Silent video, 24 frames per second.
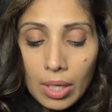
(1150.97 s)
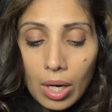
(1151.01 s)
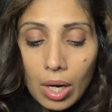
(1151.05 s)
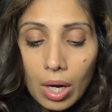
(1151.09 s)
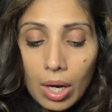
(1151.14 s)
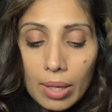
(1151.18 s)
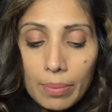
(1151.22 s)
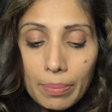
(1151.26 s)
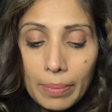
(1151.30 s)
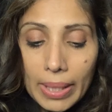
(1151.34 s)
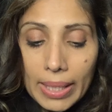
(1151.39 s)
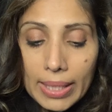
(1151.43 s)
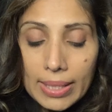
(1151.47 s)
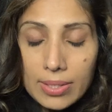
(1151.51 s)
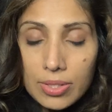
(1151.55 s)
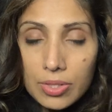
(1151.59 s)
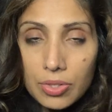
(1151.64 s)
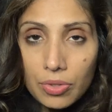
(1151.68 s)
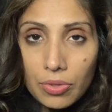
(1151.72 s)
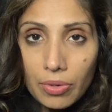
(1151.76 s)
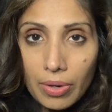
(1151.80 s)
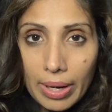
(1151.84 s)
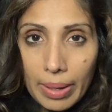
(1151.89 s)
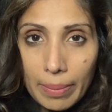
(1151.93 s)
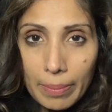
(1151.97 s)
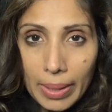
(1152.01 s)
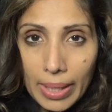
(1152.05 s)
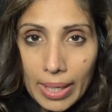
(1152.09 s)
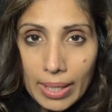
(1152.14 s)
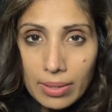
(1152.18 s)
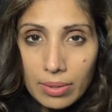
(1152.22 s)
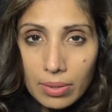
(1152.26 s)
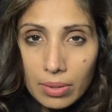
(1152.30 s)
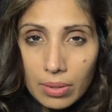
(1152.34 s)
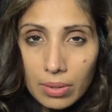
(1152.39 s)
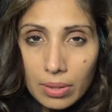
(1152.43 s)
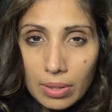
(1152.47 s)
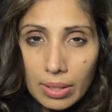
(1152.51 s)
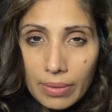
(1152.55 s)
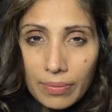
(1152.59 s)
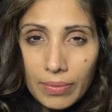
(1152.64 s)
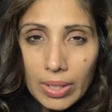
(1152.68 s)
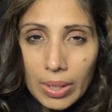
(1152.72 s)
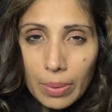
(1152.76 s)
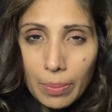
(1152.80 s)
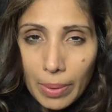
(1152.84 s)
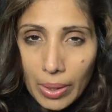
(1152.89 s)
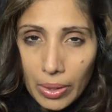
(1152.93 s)
on my Instagram handle,
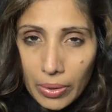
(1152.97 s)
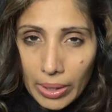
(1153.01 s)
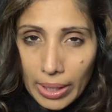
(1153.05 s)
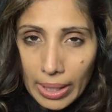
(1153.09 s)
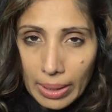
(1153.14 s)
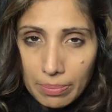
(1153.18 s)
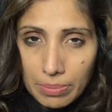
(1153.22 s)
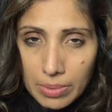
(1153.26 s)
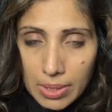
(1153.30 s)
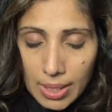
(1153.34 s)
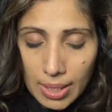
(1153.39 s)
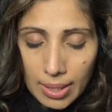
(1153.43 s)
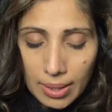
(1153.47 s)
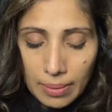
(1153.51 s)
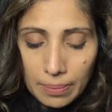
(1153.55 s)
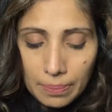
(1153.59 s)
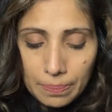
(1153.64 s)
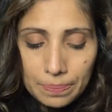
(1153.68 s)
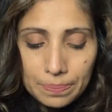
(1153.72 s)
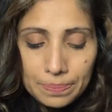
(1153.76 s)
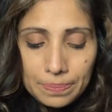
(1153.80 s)
Kavita Beri MD.